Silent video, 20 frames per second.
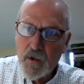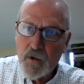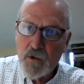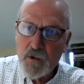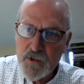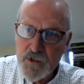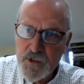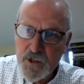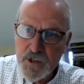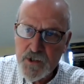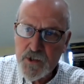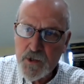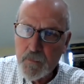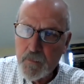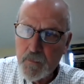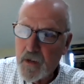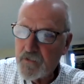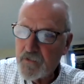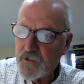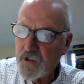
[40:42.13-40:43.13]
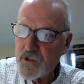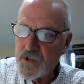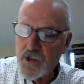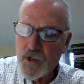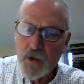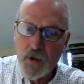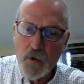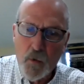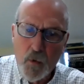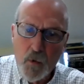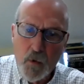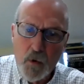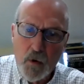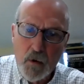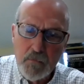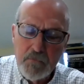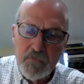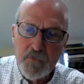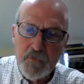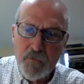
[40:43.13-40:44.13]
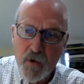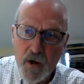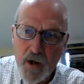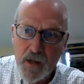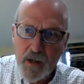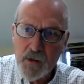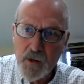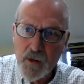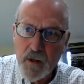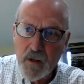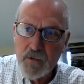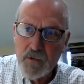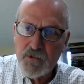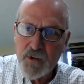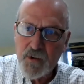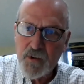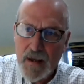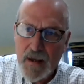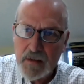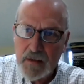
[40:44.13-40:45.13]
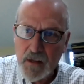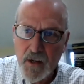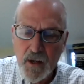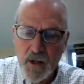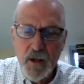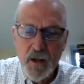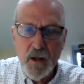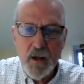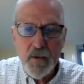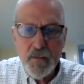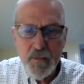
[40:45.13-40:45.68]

consistent messaging, or frankly, sadly,